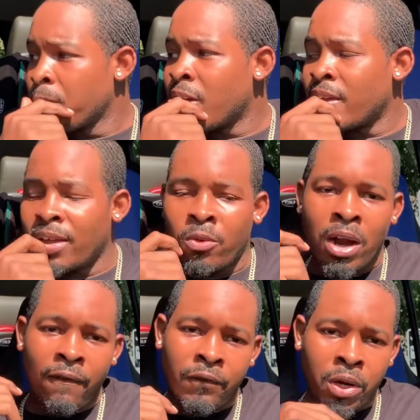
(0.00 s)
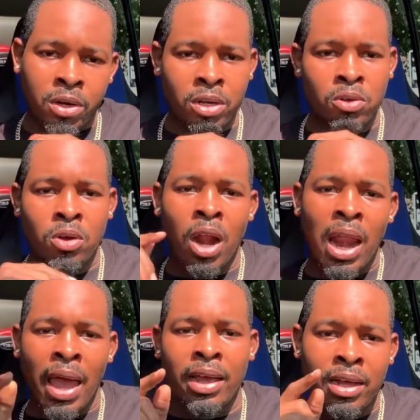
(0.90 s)
But without further ado, go
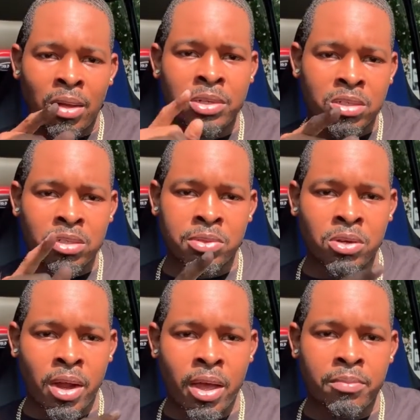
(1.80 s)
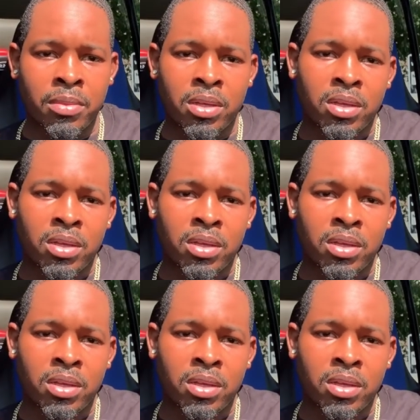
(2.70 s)
like, comment, subscribe.